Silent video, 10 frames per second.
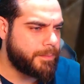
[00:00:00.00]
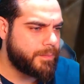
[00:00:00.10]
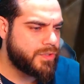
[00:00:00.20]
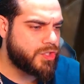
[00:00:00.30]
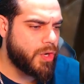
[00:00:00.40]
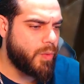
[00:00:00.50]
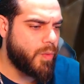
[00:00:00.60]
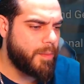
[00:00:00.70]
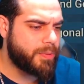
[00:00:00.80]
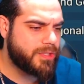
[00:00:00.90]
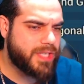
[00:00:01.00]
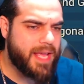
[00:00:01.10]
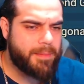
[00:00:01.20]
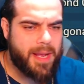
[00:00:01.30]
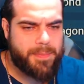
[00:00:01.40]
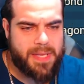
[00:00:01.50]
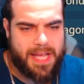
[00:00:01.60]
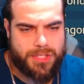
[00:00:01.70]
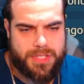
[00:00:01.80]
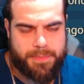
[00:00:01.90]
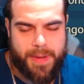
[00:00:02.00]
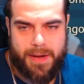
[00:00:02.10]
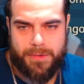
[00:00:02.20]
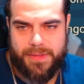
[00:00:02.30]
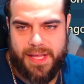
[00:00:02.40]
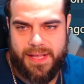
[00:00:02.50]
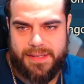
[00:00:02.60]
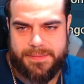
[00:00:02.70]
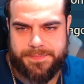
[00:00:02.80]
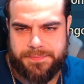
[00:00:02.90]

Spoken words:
So 1% might be actually better than,